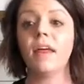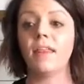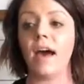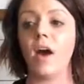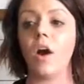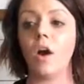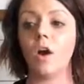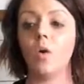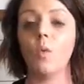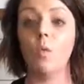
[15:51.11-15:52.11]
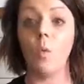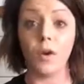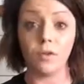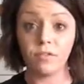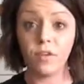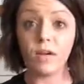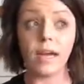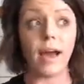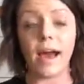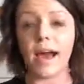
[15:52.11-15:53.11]
that are wonderful,
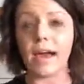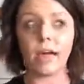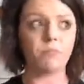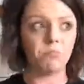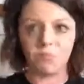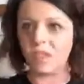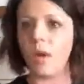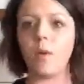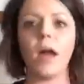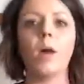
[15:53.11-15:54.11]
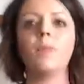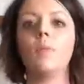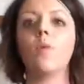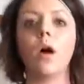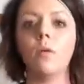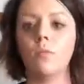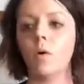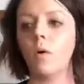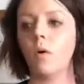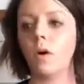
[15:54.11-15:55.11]
and I say I want to help them grow,
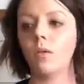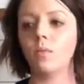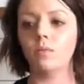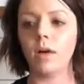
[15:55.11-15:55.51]
or